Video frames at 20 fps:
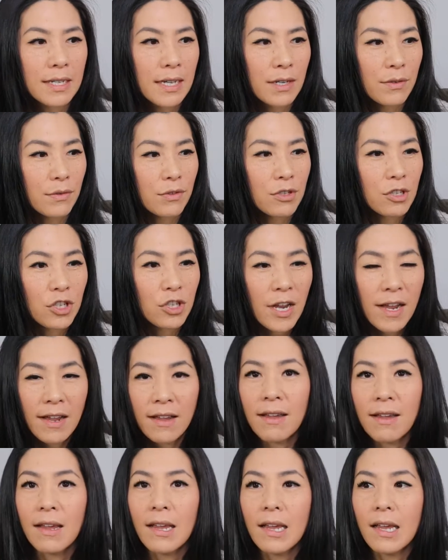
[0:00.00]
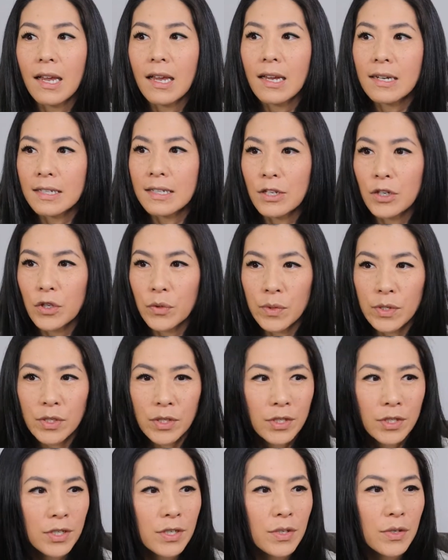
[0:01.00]
I was shaking. I didn't know what to
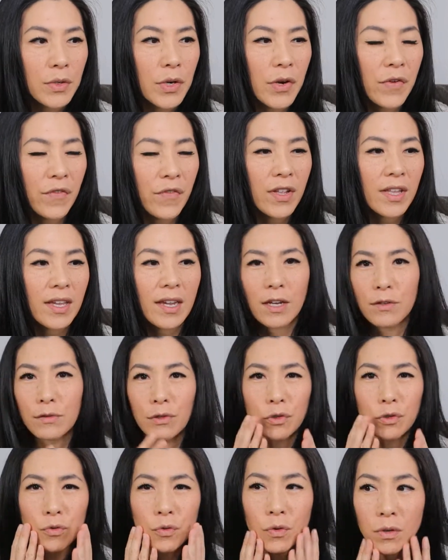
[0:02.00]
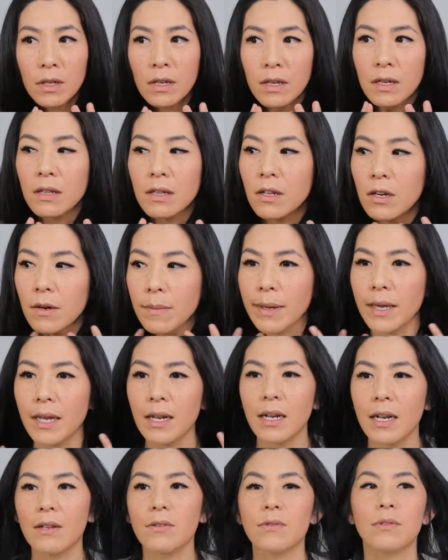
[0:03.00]
do. I felt like I was drooling a little
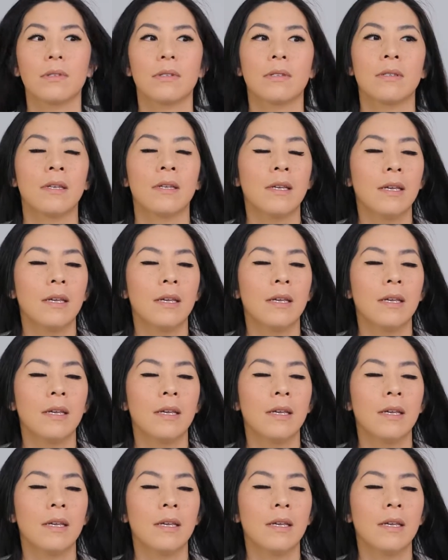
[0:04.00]
bit. I was